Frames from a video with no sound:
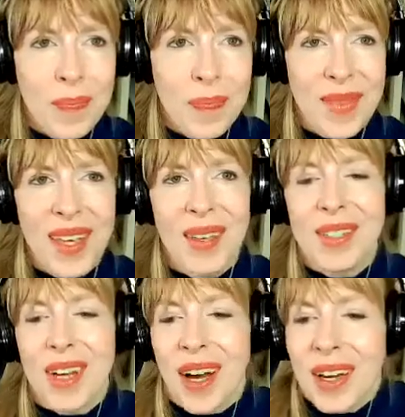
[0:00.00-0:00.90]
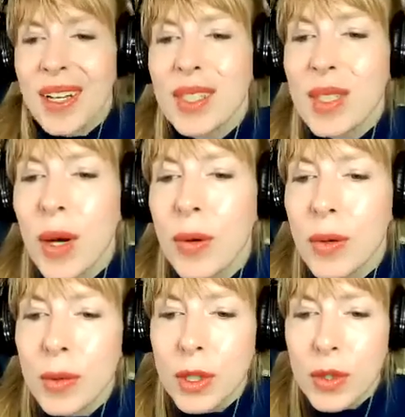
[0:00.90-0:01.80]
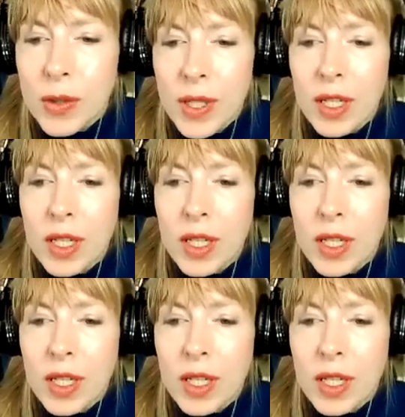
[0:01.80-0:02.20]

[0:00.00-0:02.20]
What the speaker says: Thank you, John. So reducing